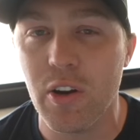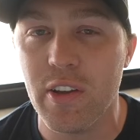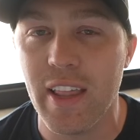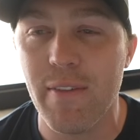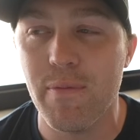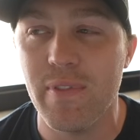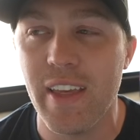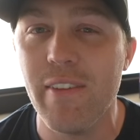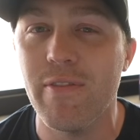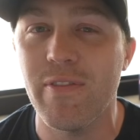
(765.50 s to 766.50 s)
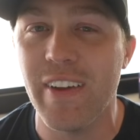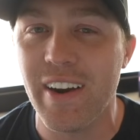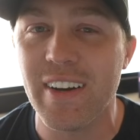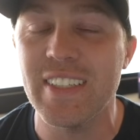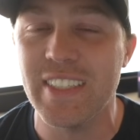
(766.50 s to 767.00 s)
you that they're
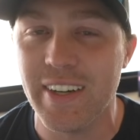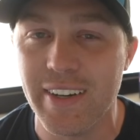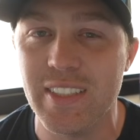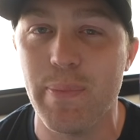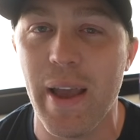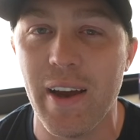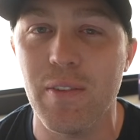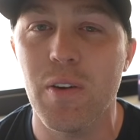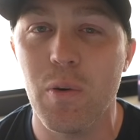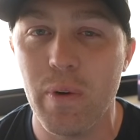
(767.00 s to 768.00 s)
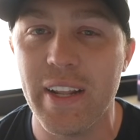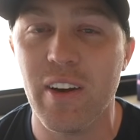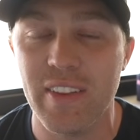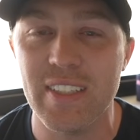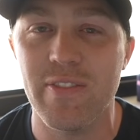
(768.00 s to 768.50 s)
very serious about winning
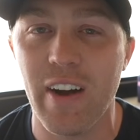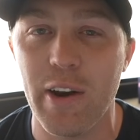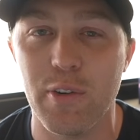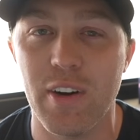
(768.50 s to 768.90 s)
on this final